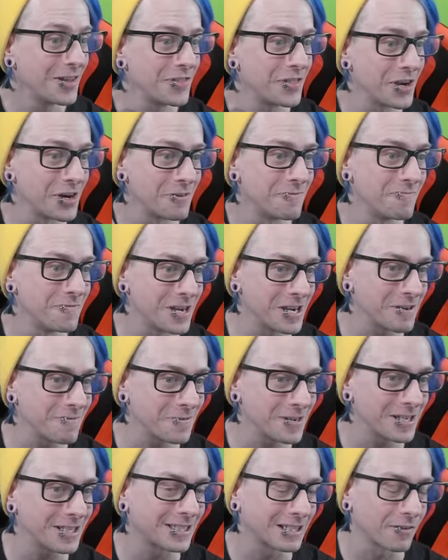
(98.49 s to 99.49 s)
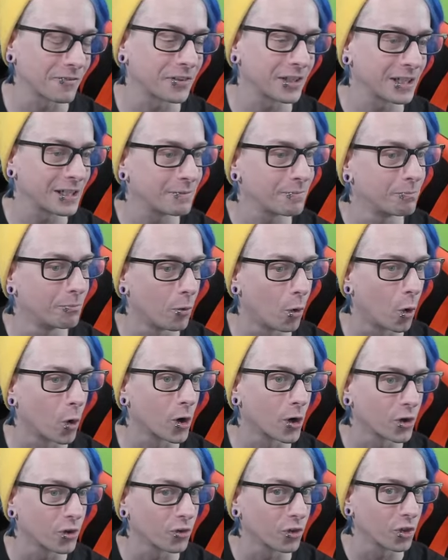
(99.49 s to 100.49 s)
there may be something
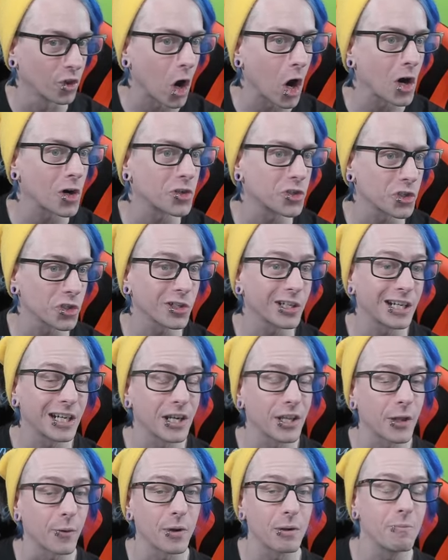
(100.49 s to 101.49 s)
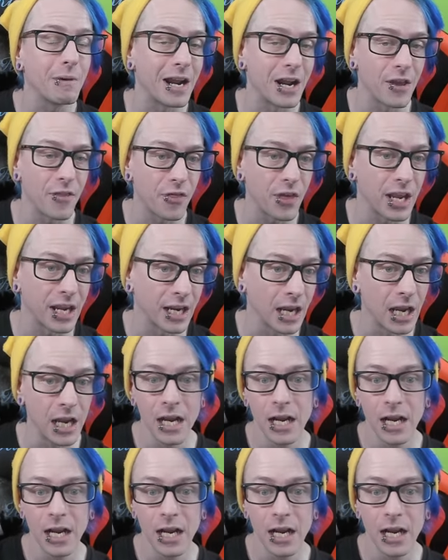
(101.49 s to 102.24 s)
more larger here than we may think.